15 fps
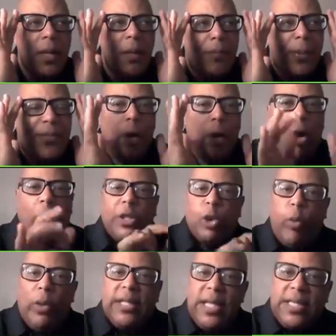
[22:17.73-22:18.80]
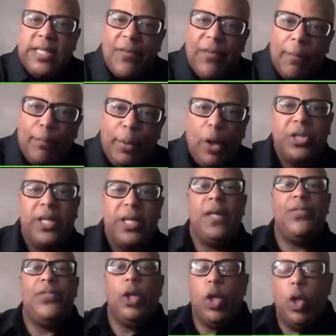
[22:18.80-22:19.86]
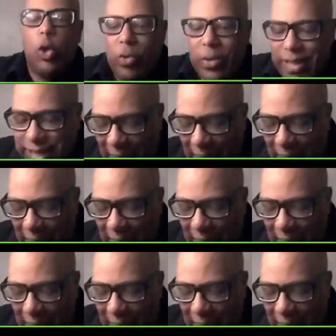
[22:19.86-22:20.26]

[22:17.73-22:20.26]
But there are 27 books in the New